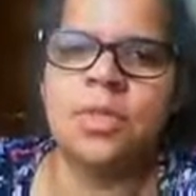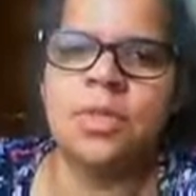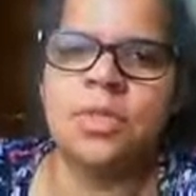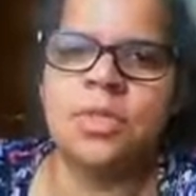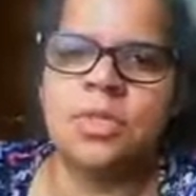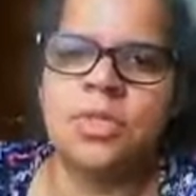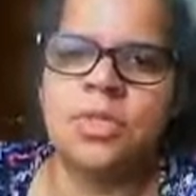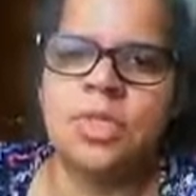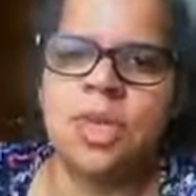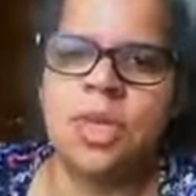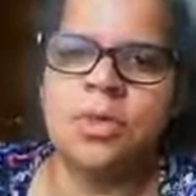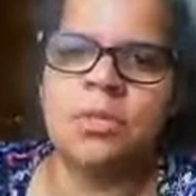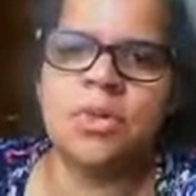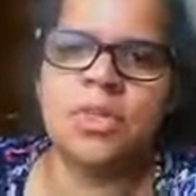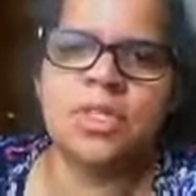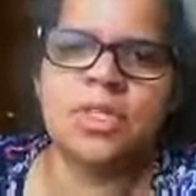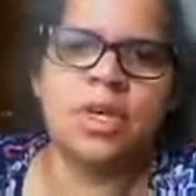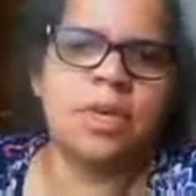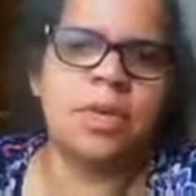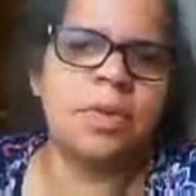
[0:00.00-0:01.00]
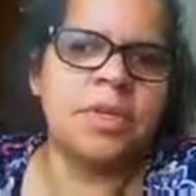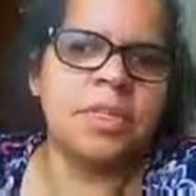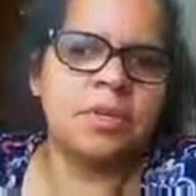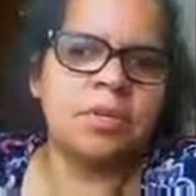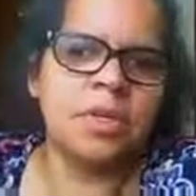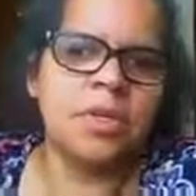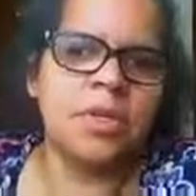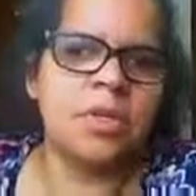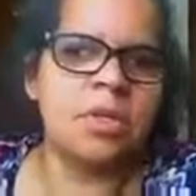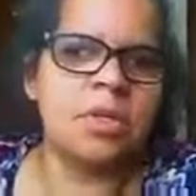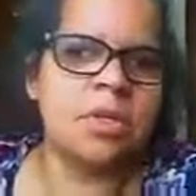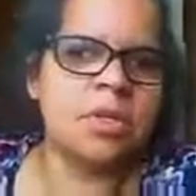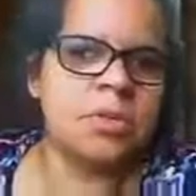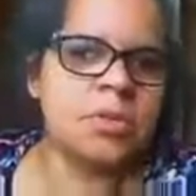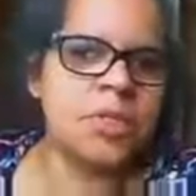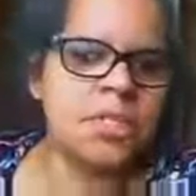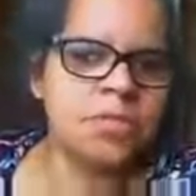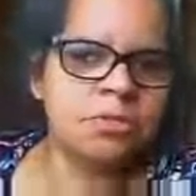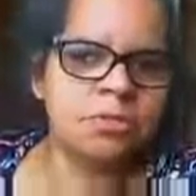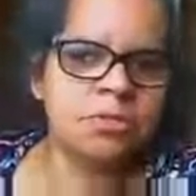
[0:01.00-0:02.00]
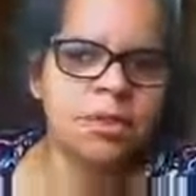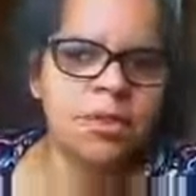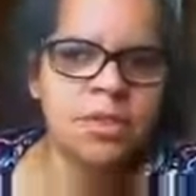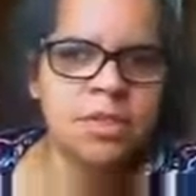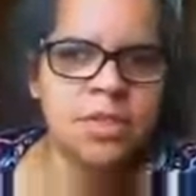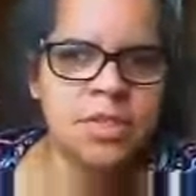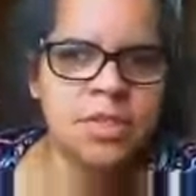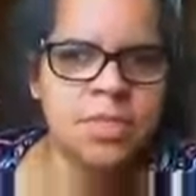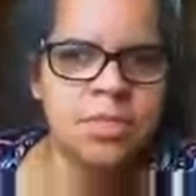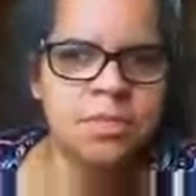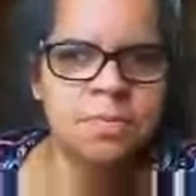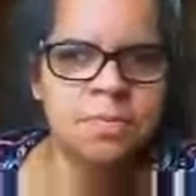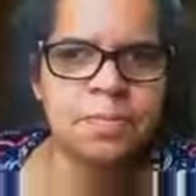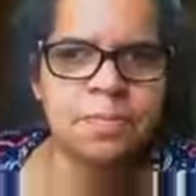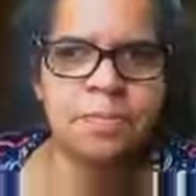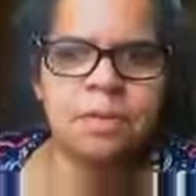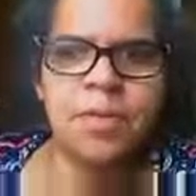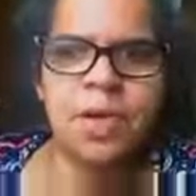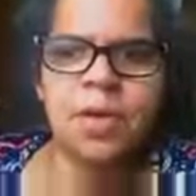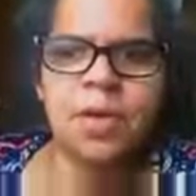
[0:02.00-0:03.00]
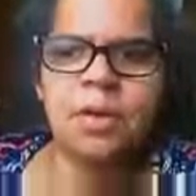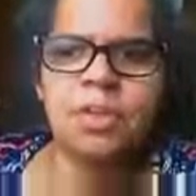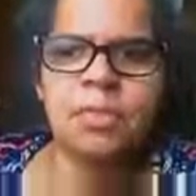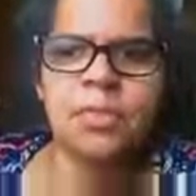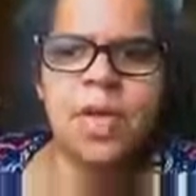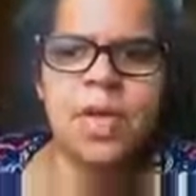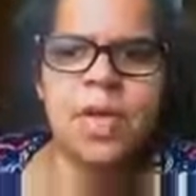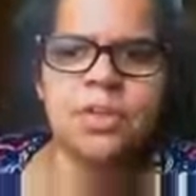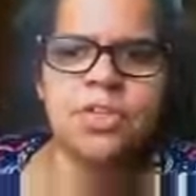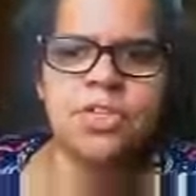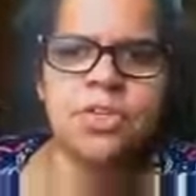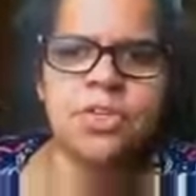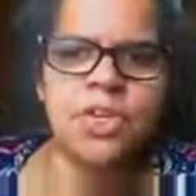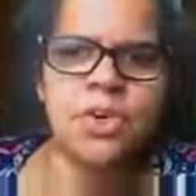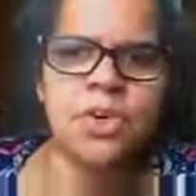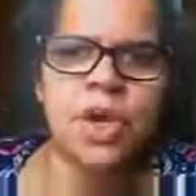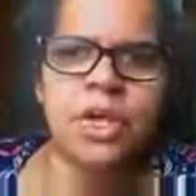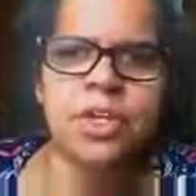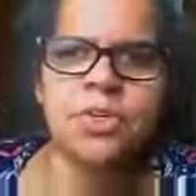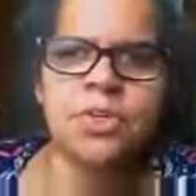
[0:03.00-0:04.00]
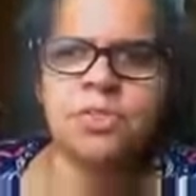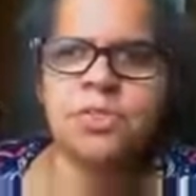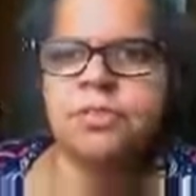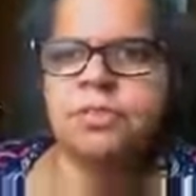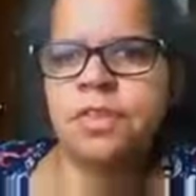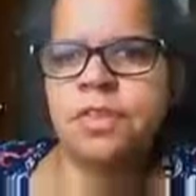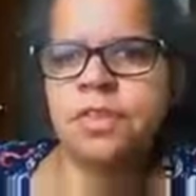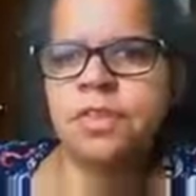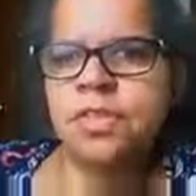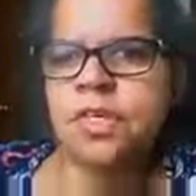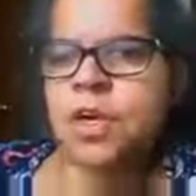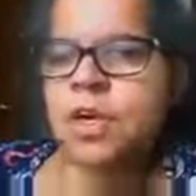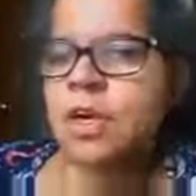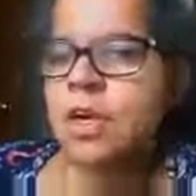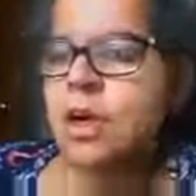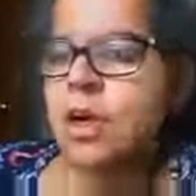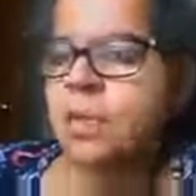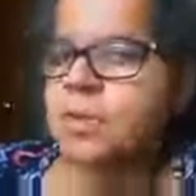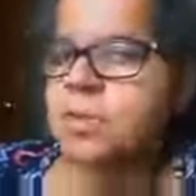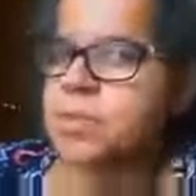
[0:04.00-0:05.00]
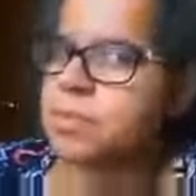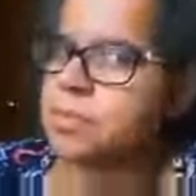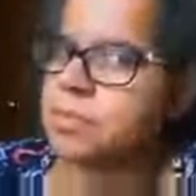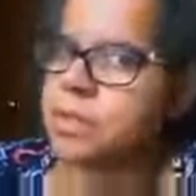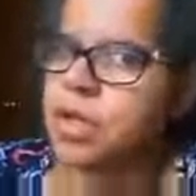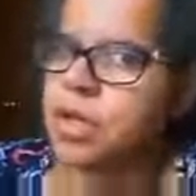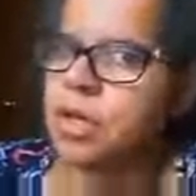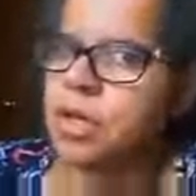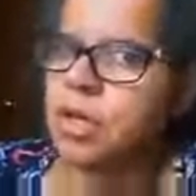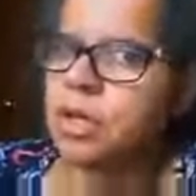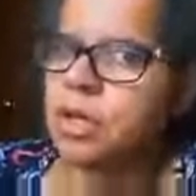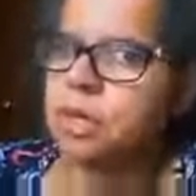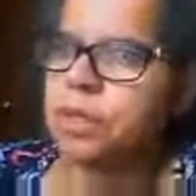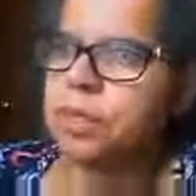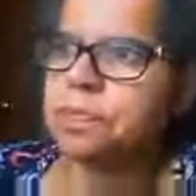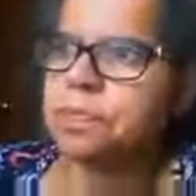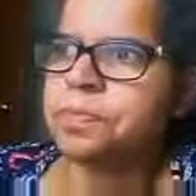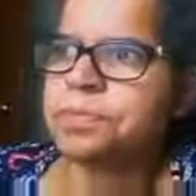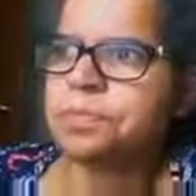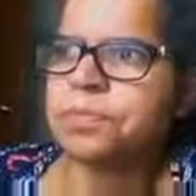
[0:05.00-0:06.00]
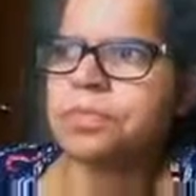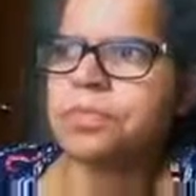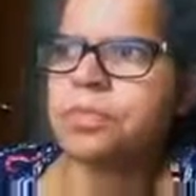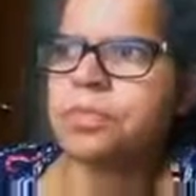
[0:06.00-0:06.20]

So today I want to talk about something a little bit different. As you know, iusereviews.com is brand new,